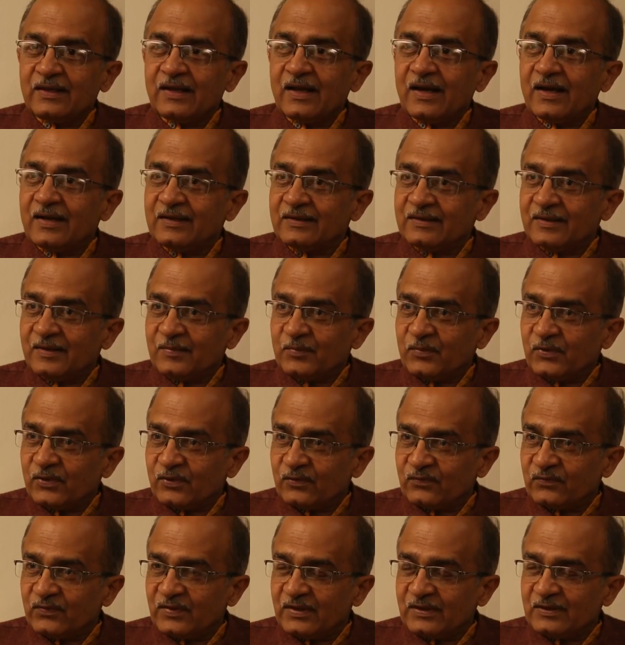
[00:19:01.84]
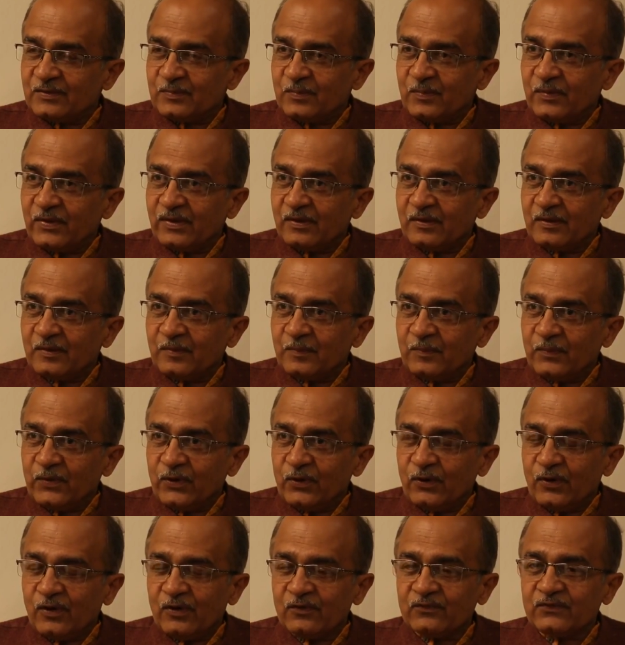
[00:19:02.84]
a large number of these
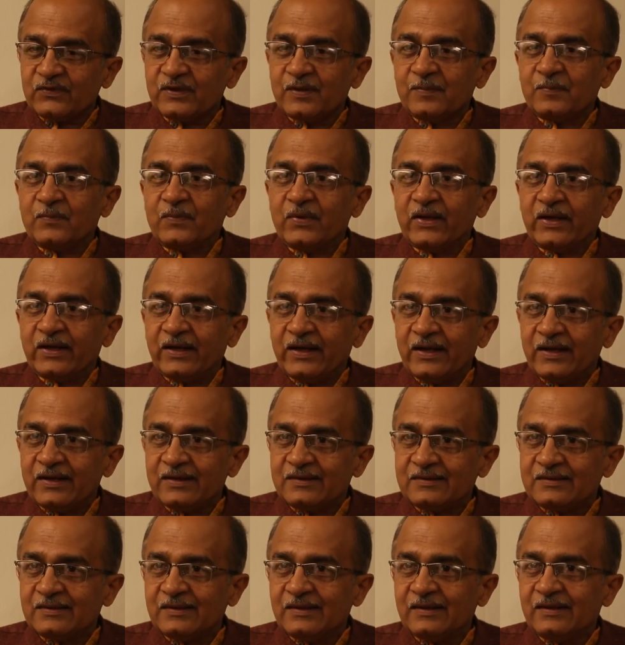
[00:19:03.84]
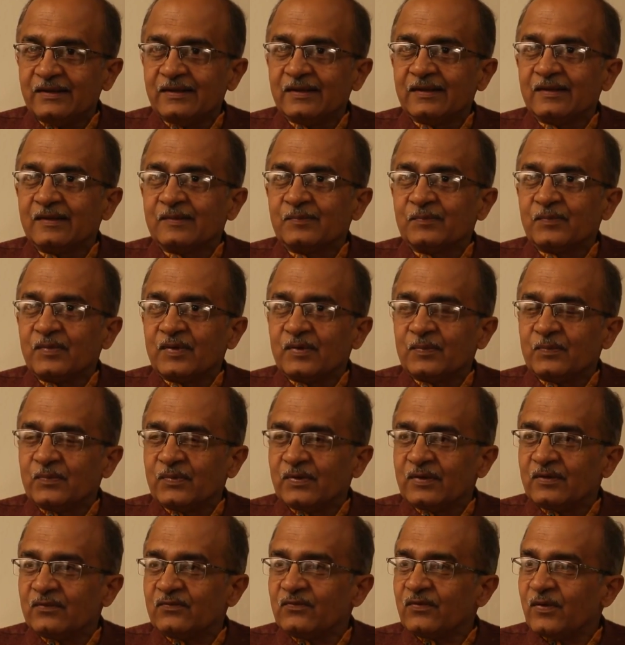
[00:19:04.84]
payoffs implicate senior
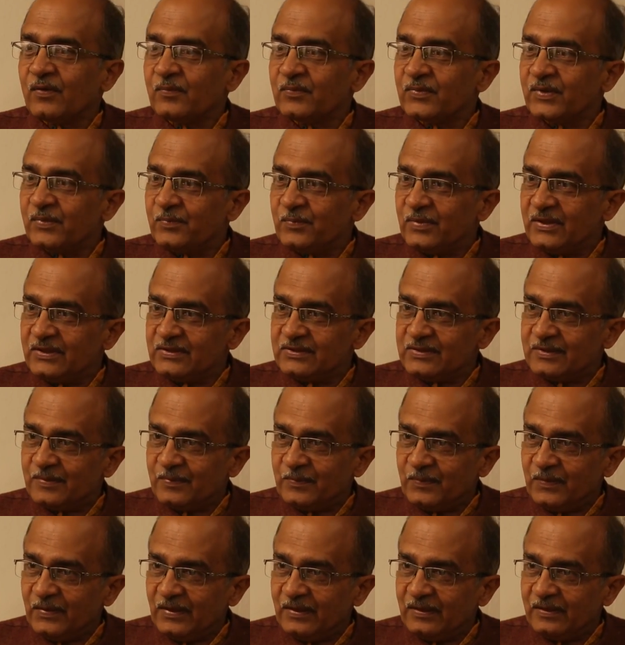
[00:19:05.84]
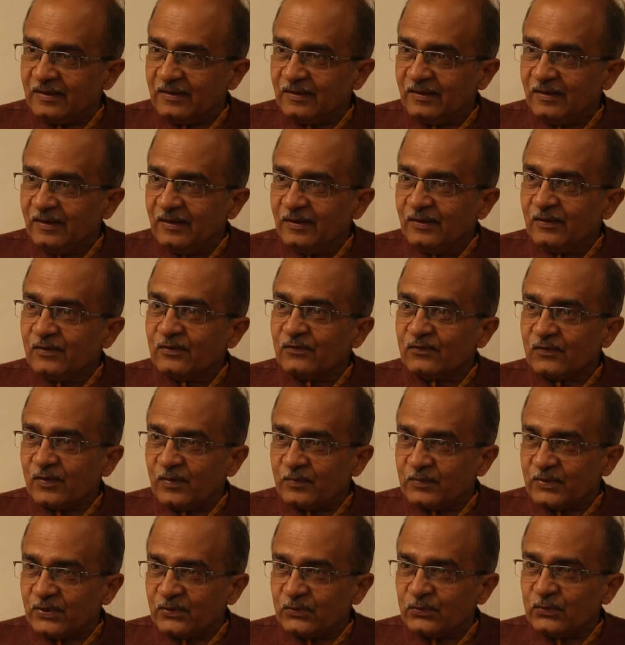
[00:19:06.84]
people from the BJP,
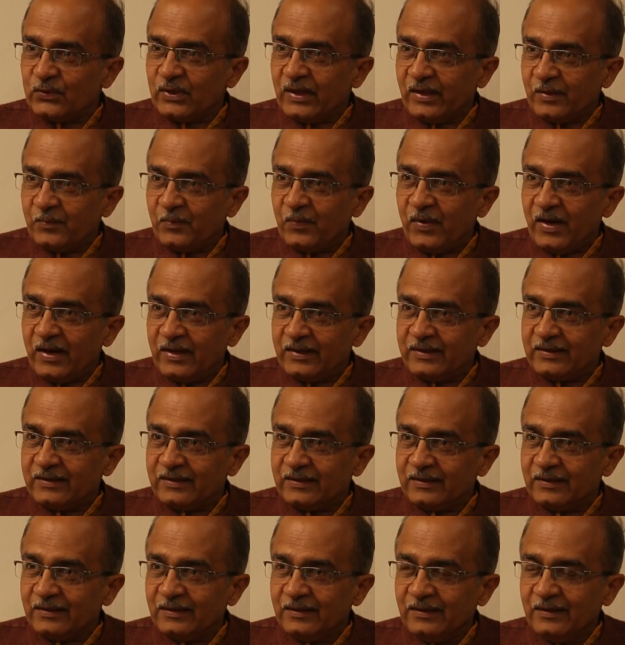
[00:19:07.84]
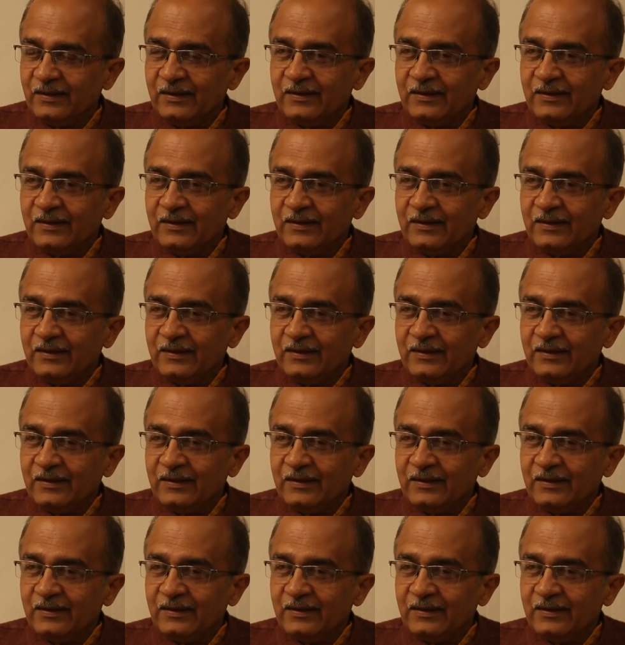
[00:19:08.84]
from the ruling party.